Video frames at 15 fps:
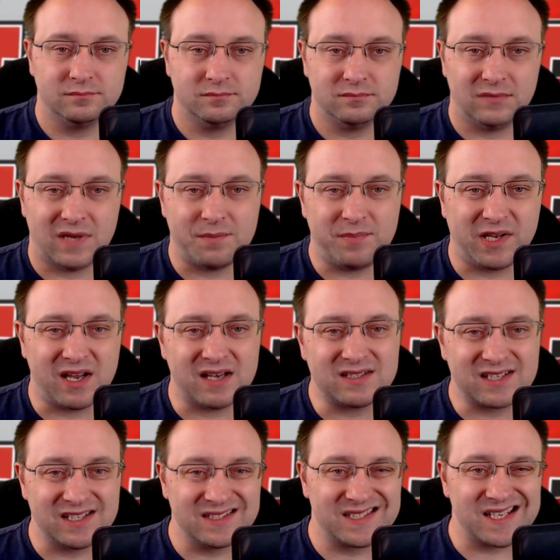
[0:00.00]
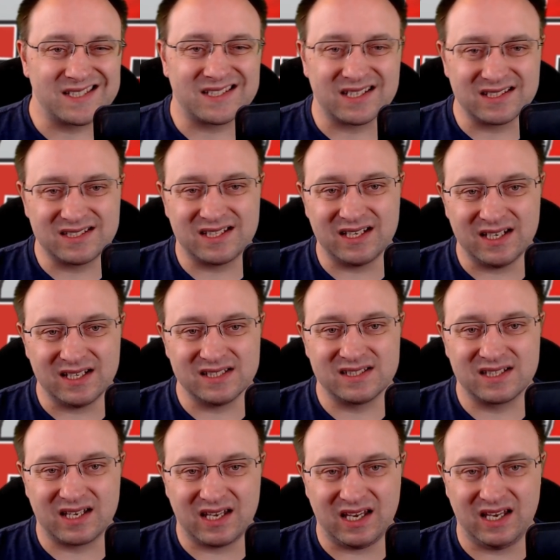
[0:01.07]
And because consistency is
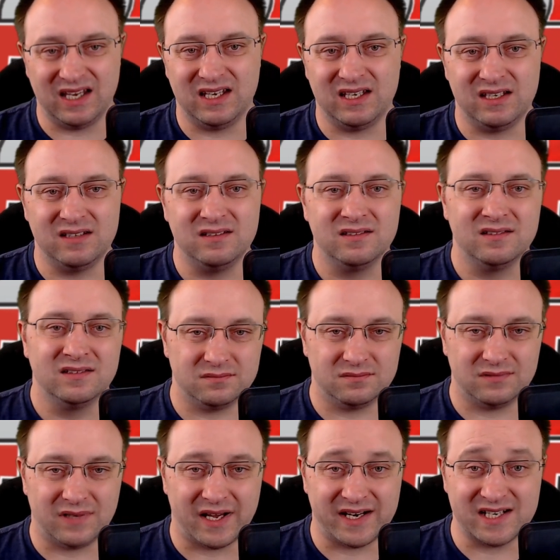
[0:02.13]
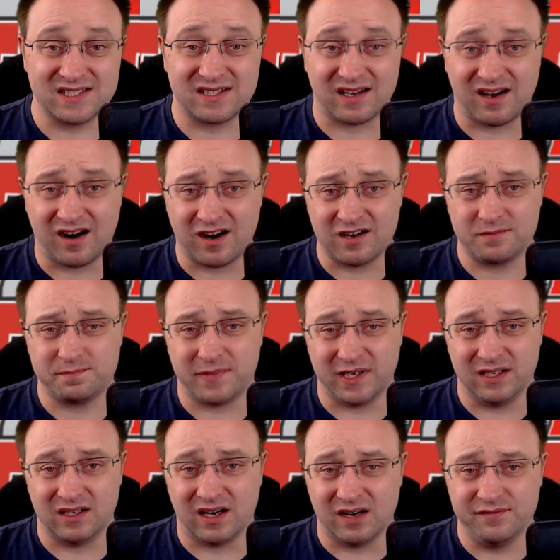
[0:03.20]
key and is the heartbeat
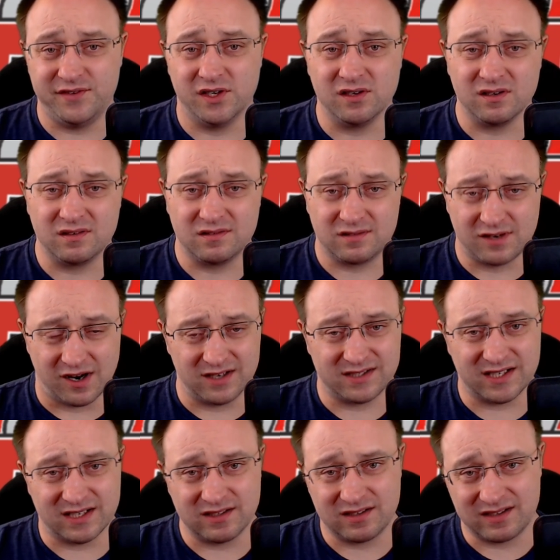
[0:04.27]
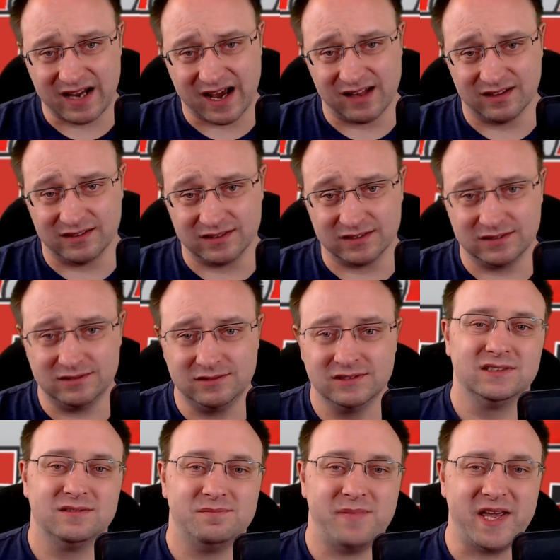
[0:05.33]
of your content calendar,
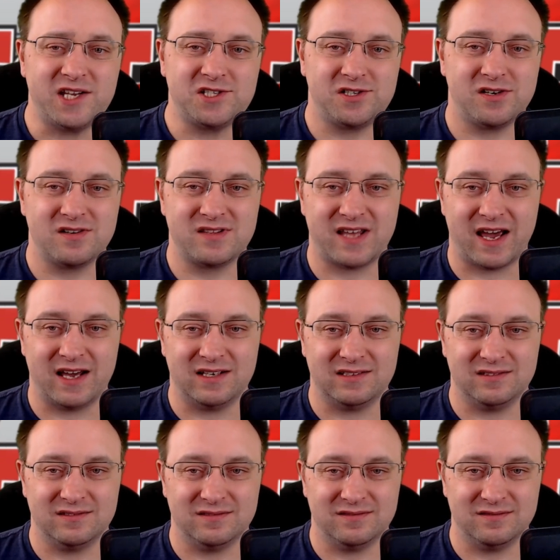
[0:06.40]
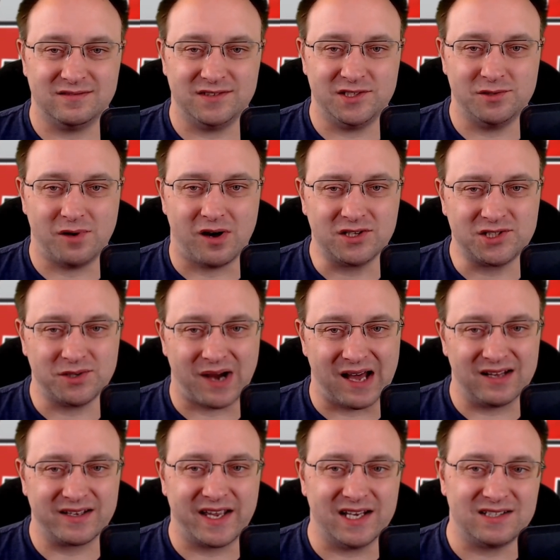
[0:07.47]
make sure that you also
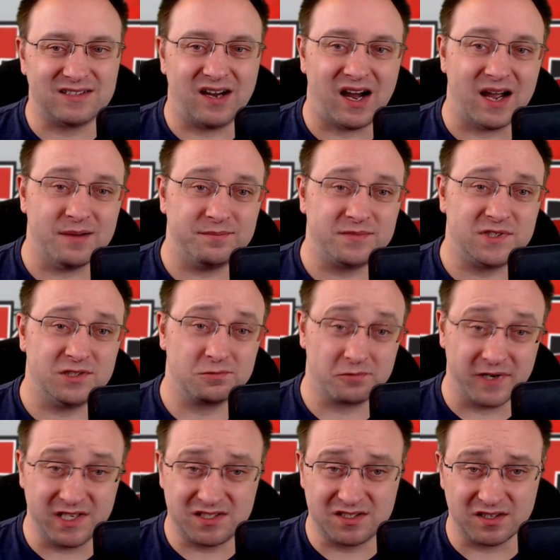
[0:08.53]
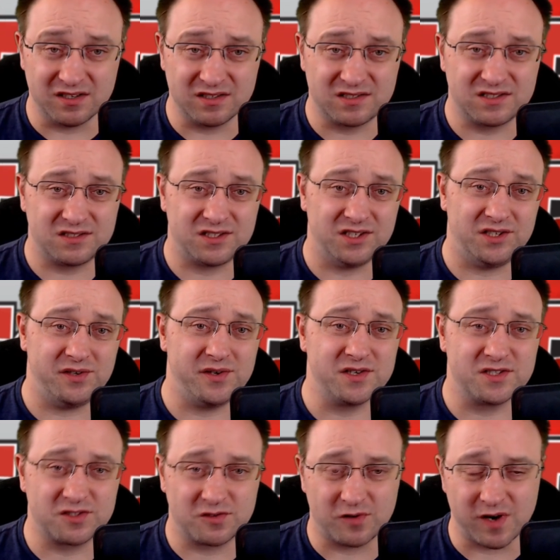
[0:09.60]
allocate time to research, to do your
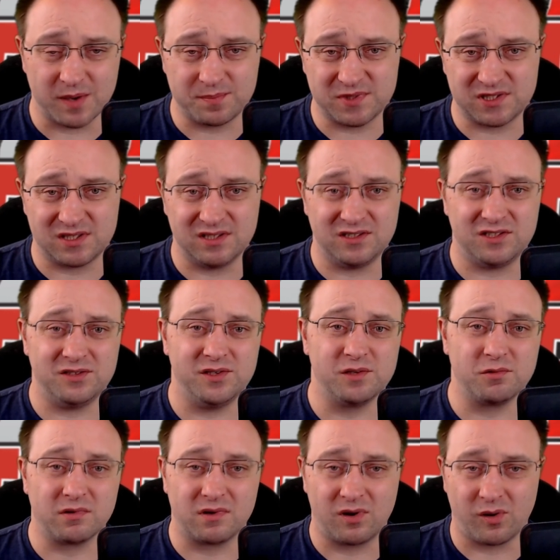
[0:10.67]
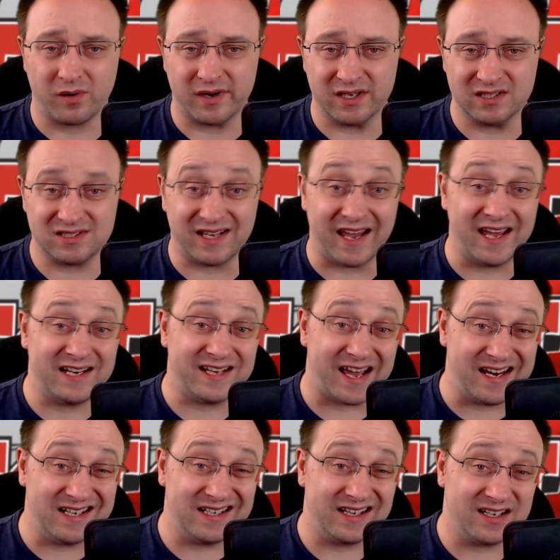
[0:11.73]
scripts, to do your recordings, and
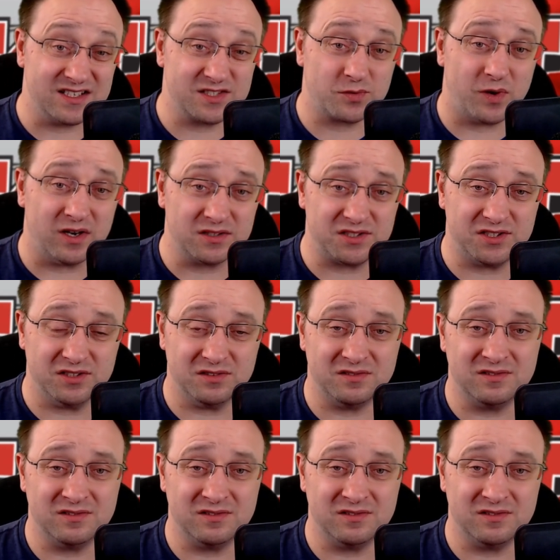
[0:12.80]
editing as well too.